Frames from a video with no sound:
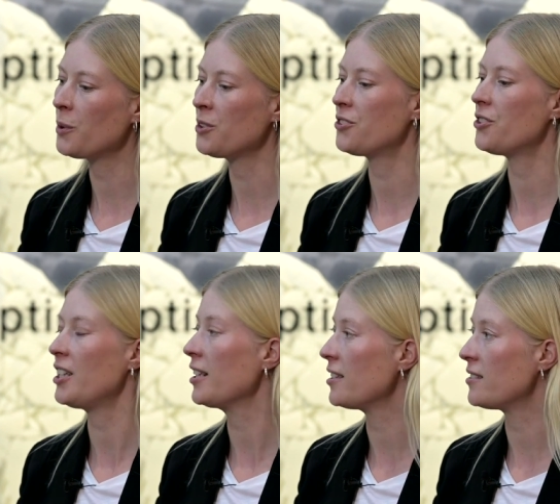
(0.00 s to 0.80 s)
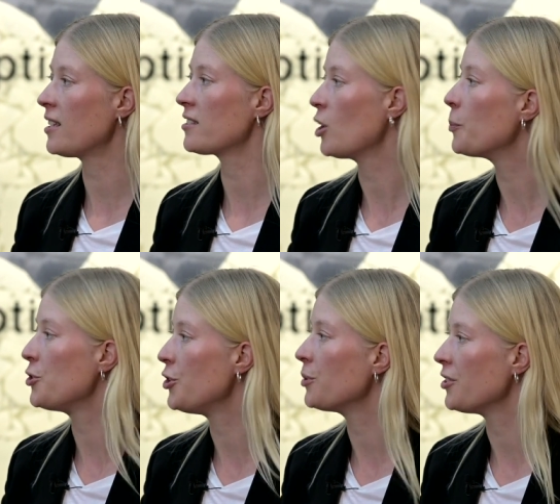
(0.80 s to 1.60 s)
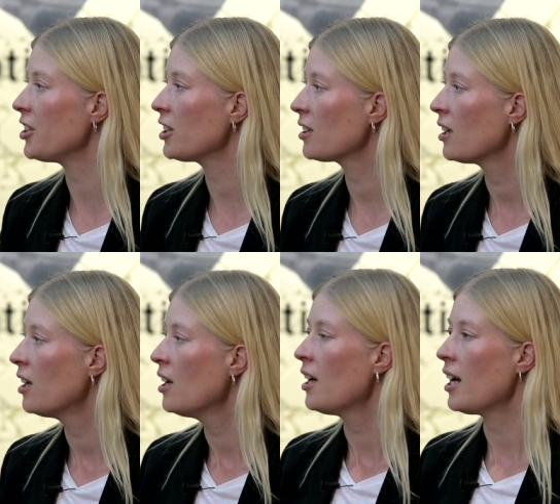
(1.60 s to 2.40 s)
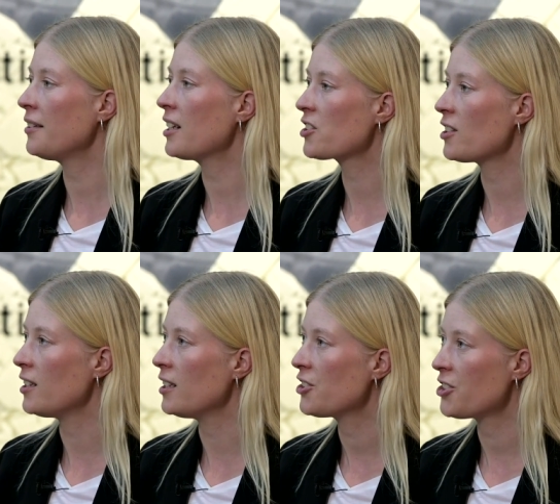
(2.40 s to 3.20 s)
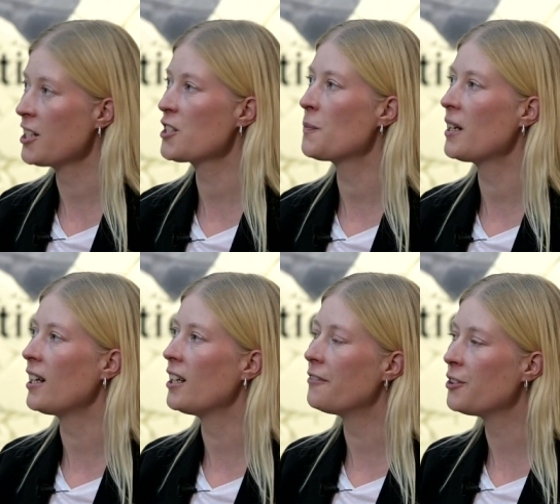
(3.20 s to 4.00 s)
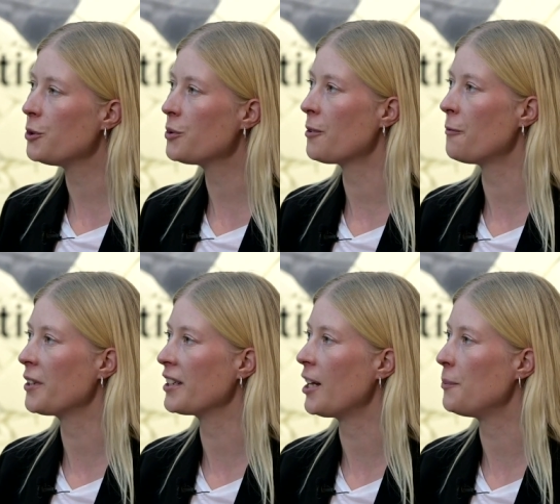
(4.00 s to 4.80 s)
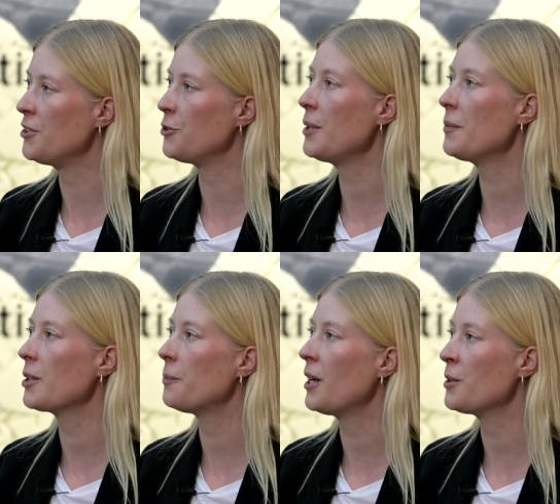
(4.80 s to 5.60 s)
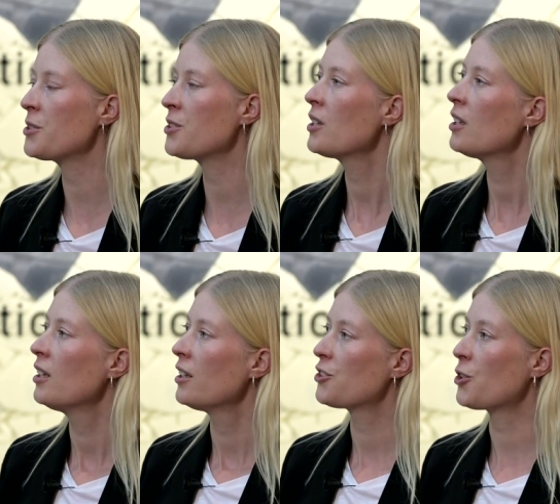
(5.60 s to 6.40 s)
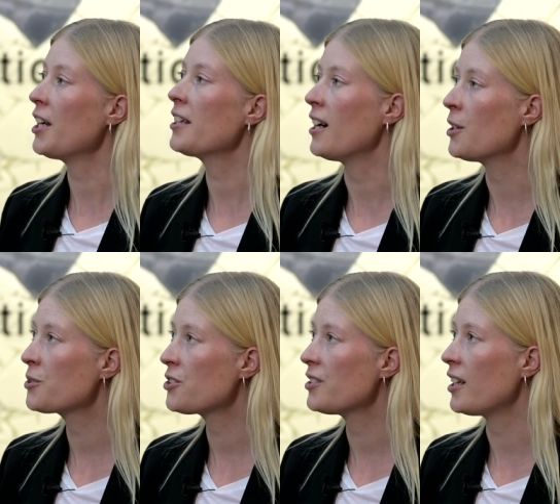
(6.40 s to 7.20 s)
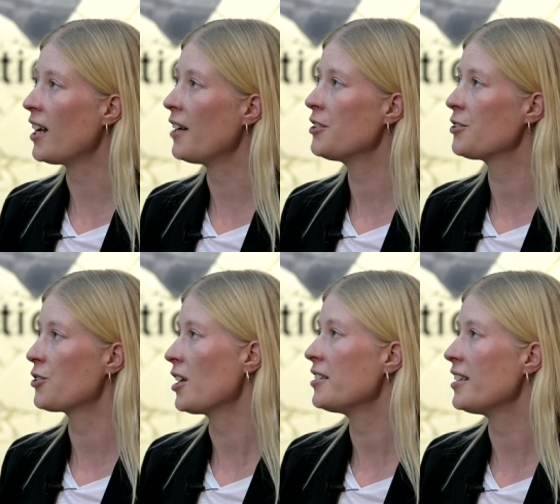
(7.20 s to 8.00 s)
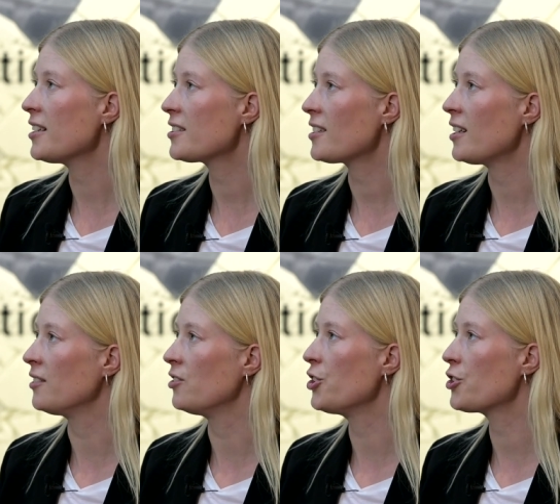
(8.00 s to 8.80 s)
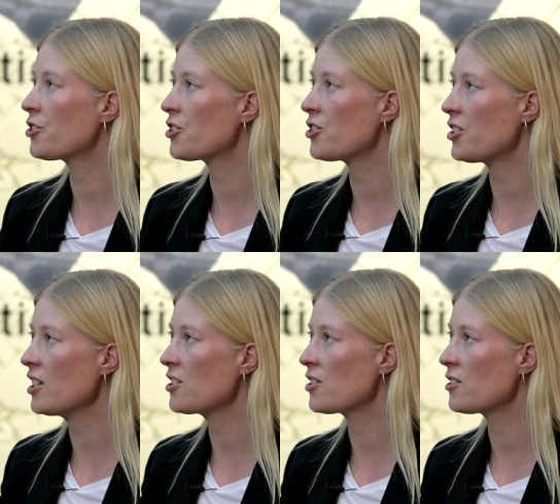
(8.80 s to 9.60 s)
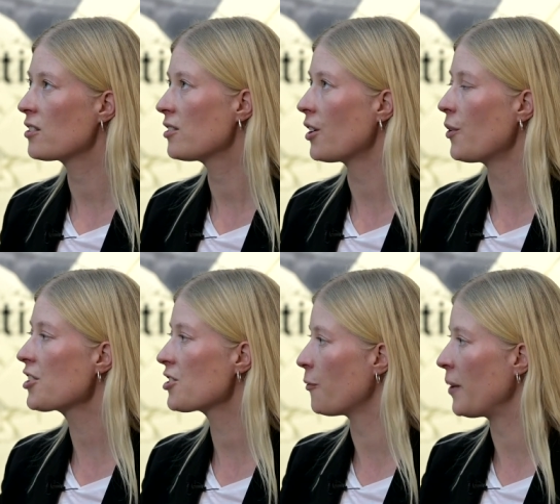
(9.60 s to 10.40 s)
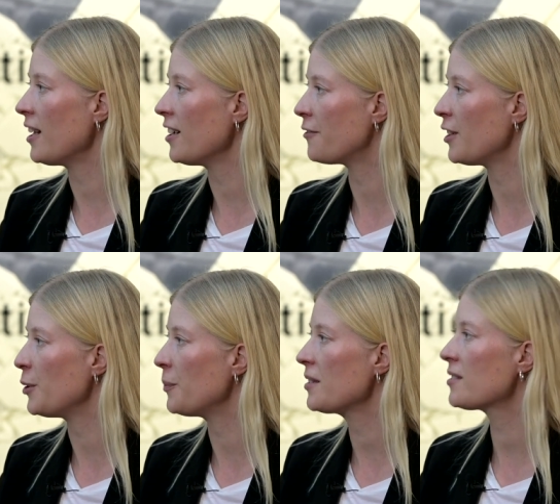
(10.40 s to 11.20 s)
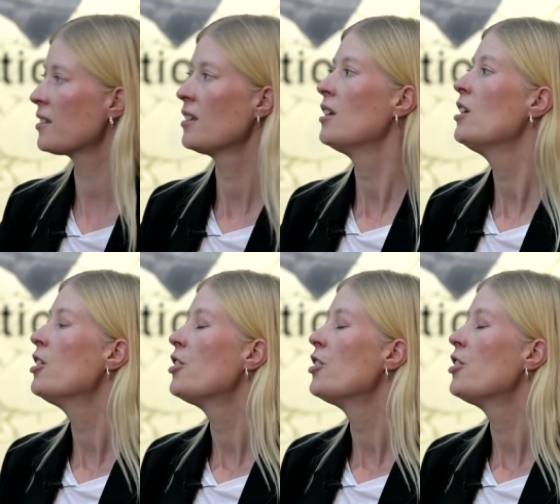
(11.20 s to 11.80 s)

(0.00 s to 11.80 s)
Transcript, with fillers: i want it to take this as an opportunity and actually change my life and do something that I've been dreaming about, trying out that I haven't tried yet, and just change direction of my life a little bit. Yeah.